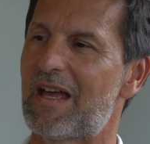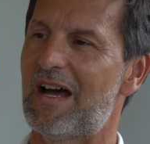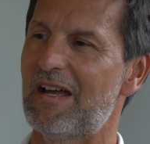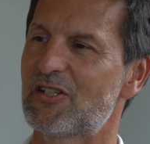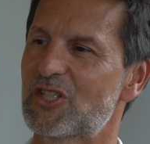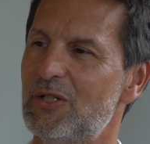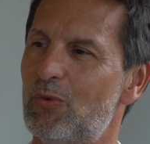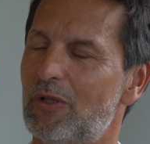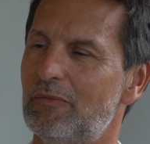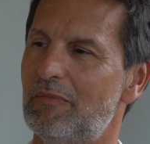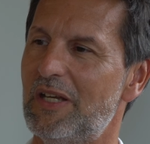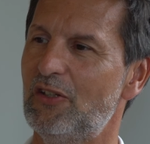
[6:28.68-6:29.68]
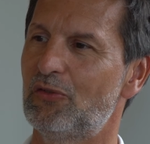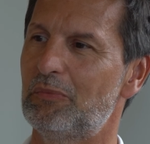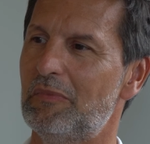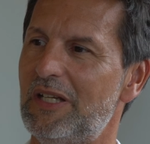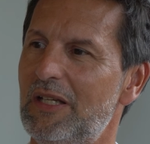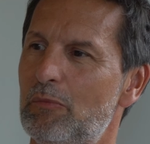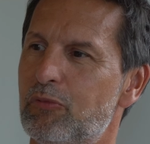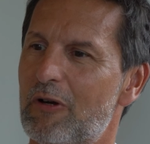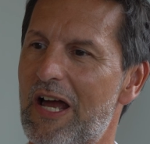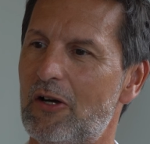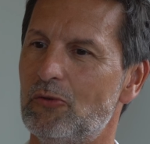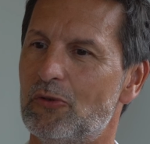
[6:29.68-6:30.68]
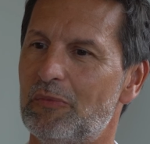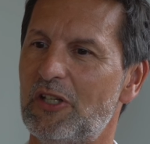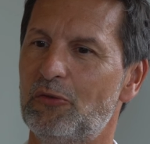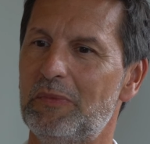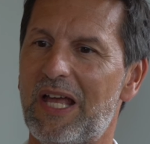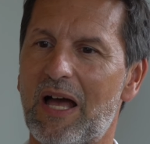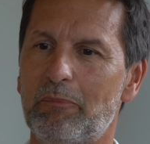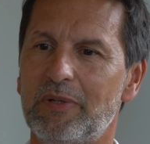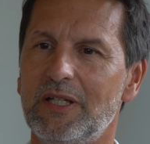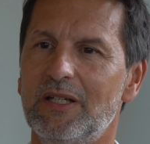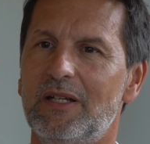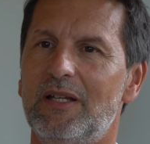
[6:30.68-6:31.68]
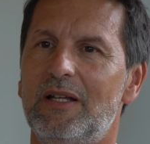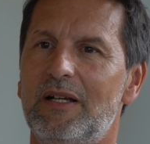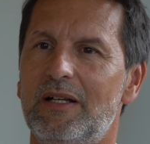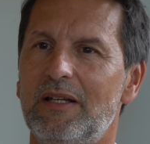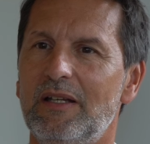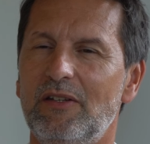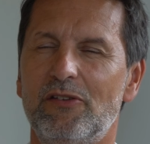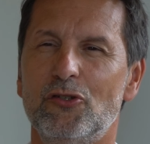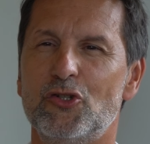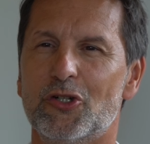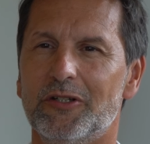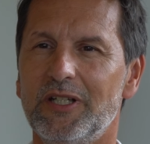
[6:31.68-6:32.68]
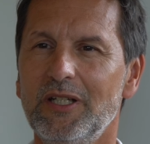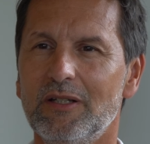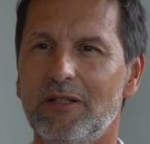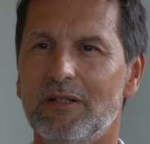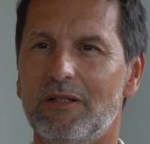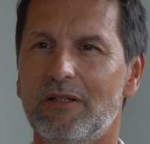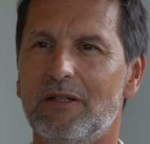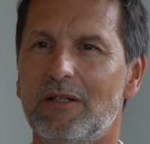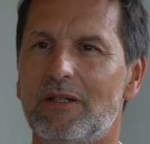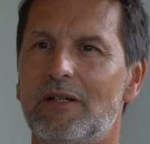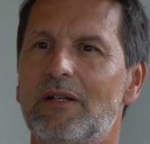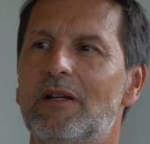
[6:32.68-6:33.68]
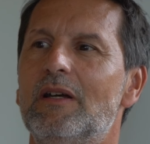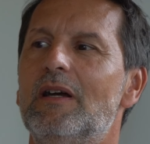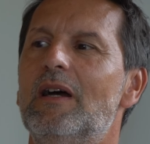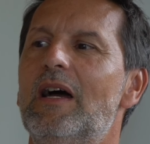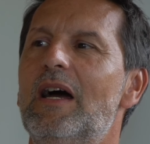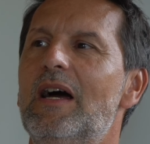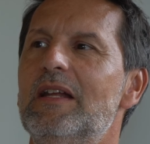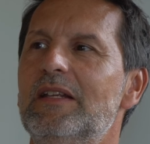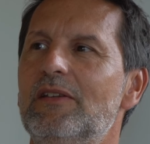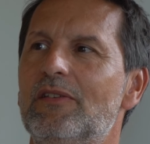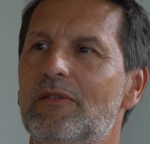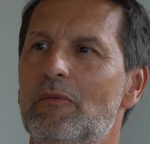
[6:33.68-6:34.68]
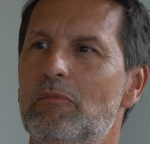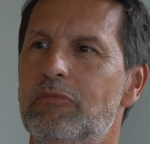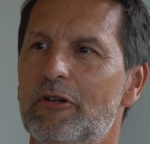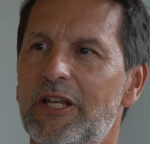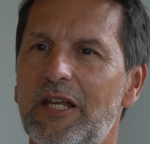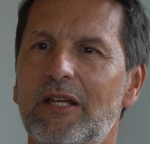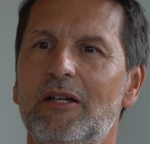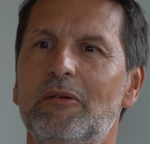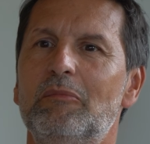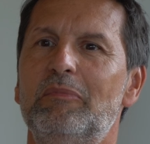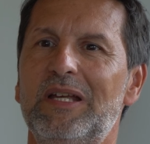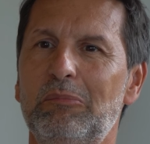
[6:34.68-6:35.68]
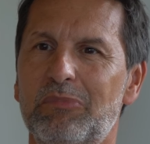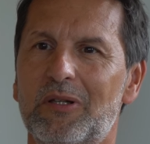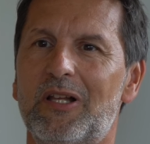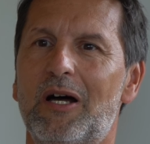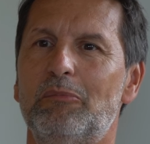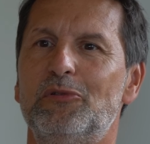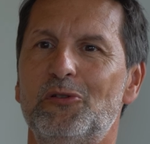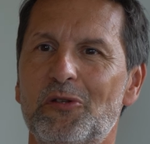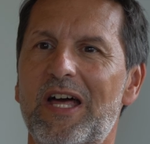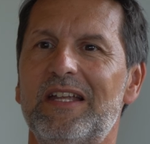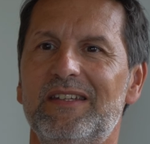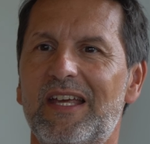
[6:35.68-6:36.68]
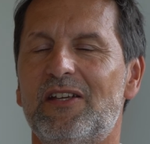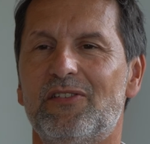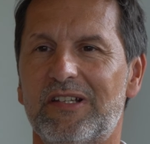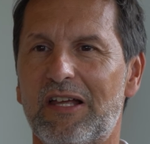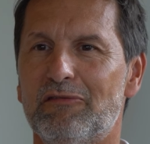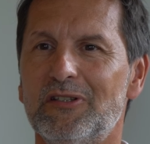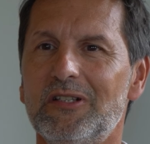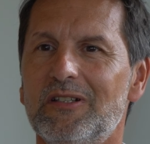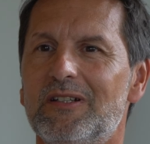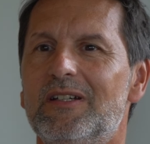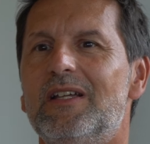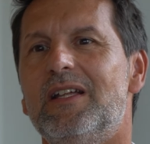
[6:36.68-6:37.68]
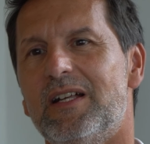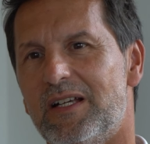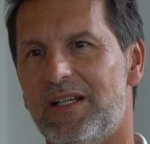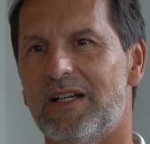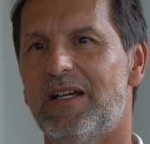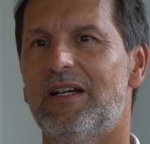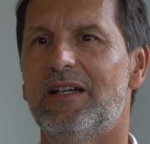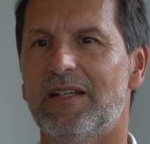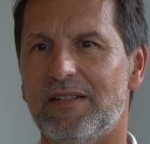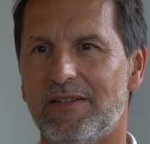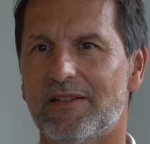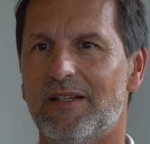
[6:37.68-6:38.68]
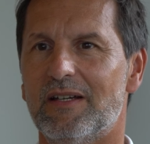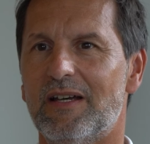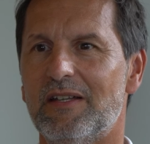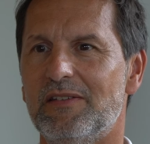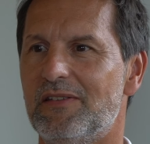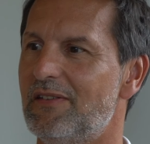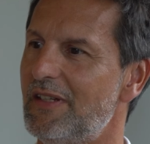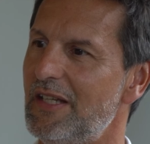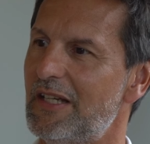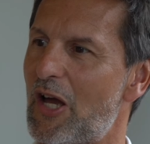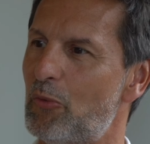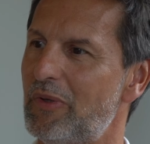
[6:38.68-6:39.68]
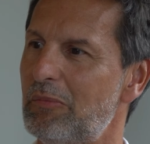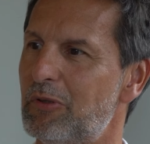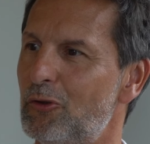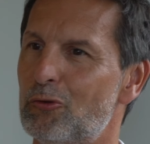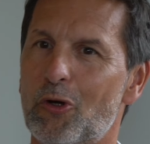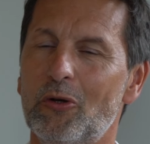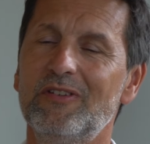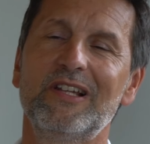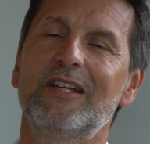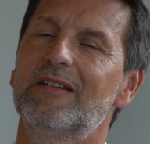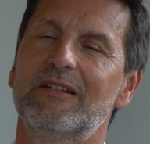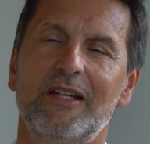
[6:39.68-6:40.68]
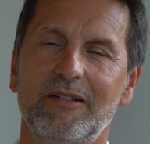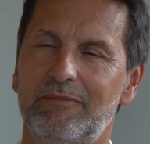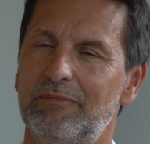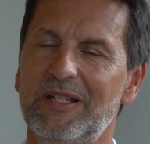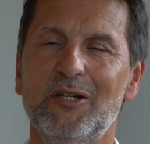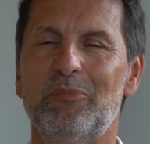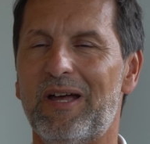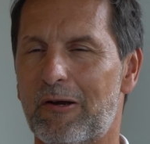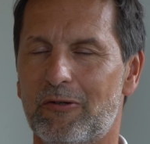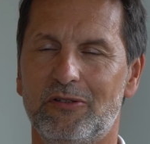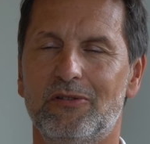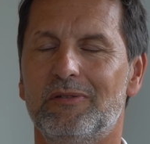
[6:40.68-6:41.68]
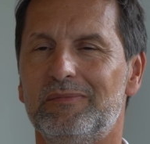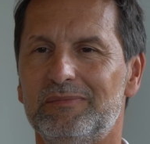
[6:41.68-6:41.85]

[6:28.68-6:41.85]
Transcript: actually what makes me proud, what makes me happy is the journey and is bringing people up to that next level and seeing how people grow. It's like being a parent.